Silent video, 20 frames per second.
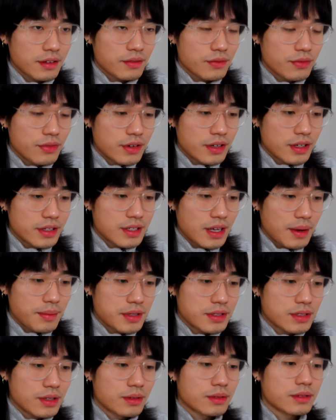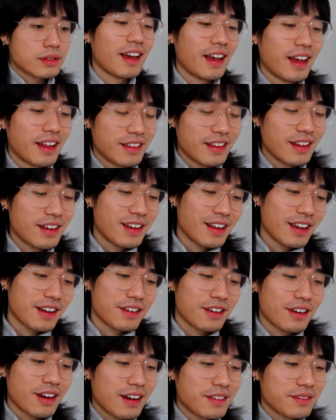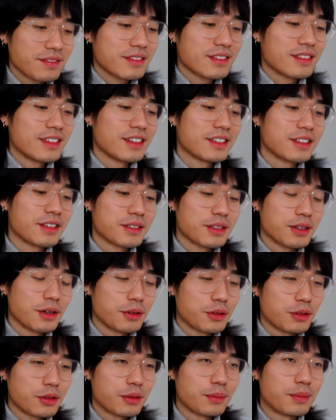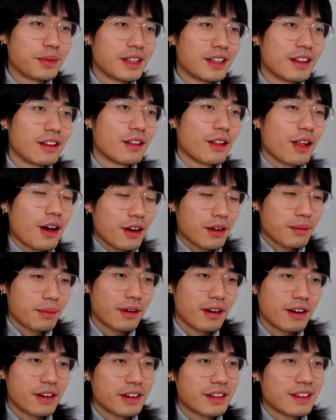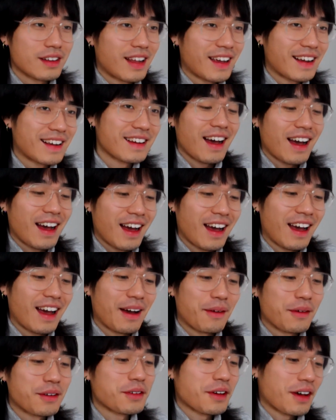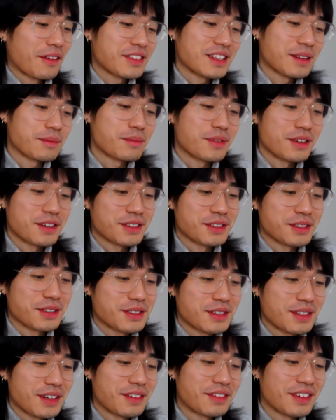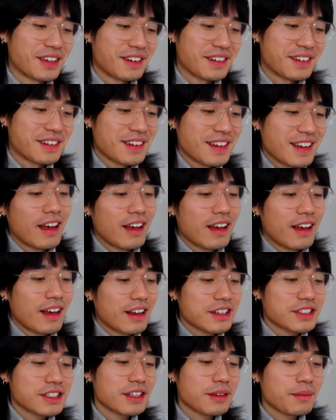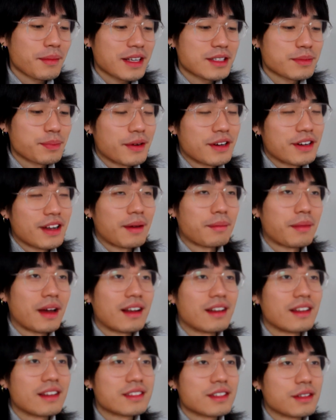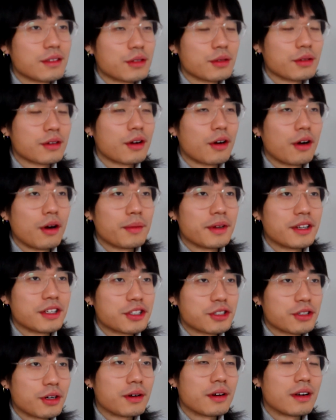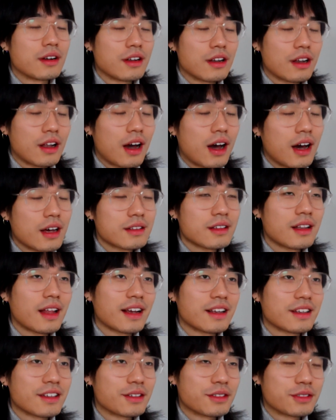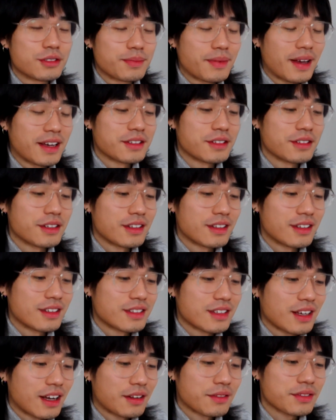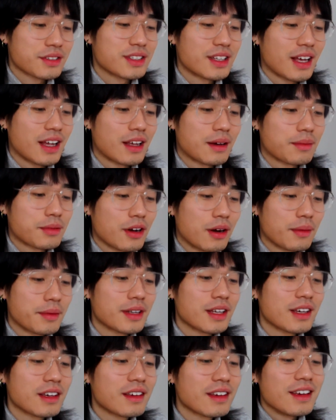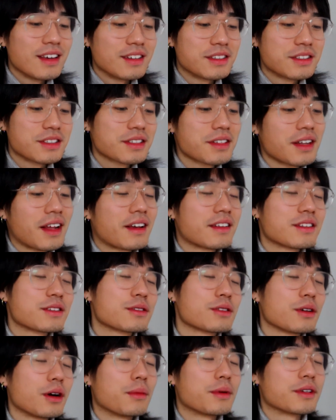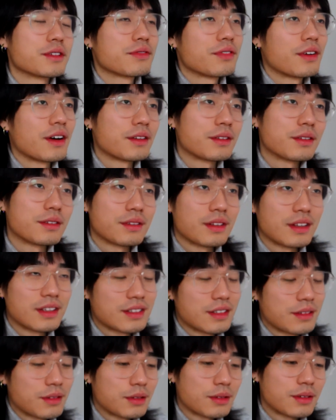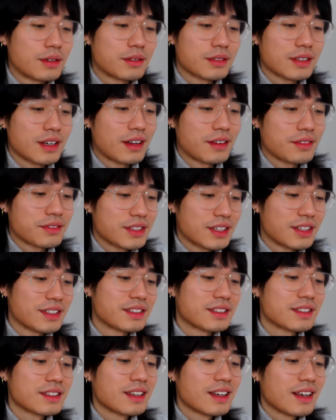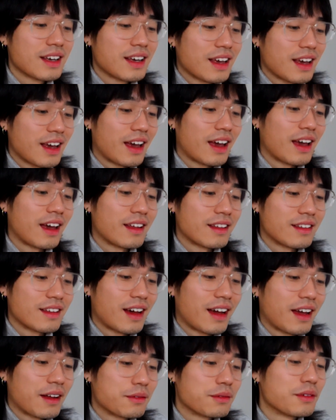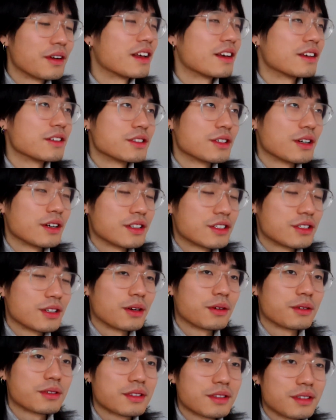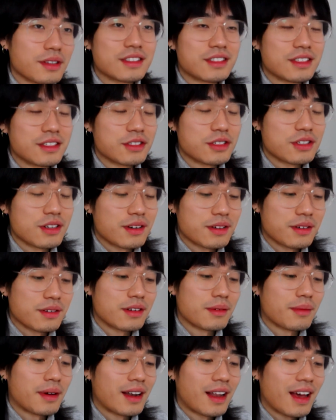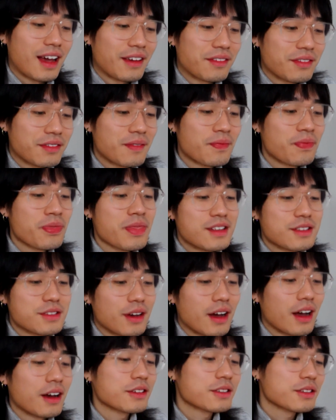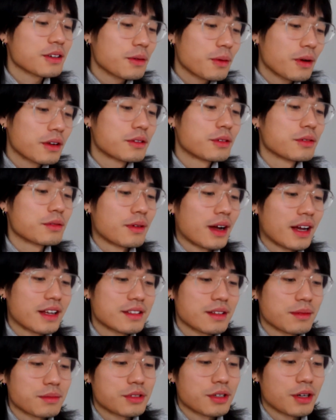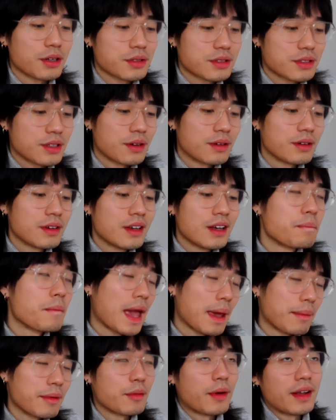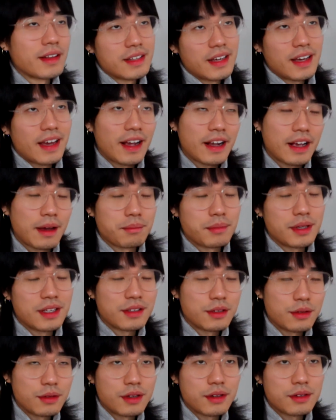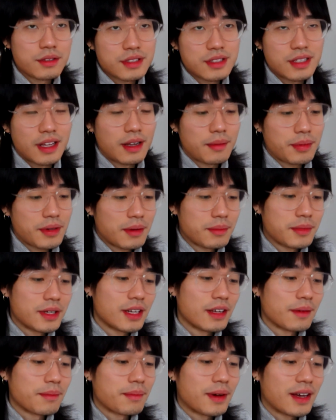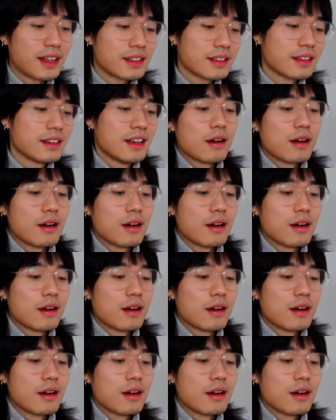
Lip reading: it for this episode. And then later on, this is going to be the log part. Like, I want to have some personal stuff here. Actually, in my spare time, I listen to comedy show a lot, like especially this kind of stand-up comedy. It's just like so much fun to listen to those kind of things. And I really enjoy jokes just in general in my life. So I also want to write some jokes, so maybe one day I can be, you know, stand-up comedian. But,